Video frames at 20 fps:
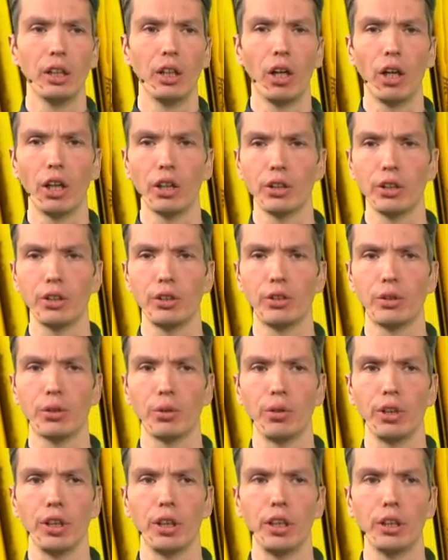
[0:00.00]
art
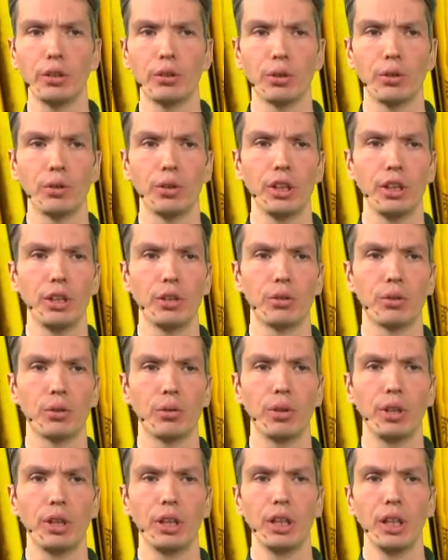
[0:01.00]
history, literary
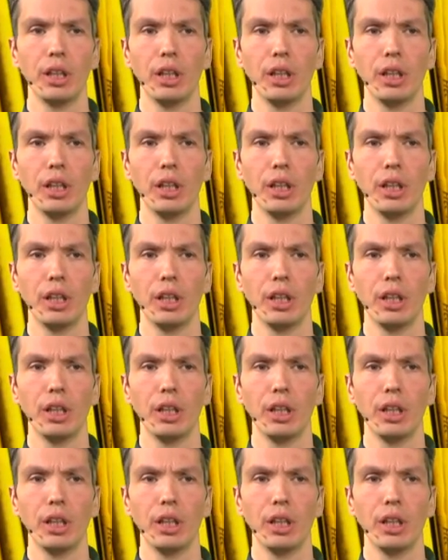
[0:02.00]
history,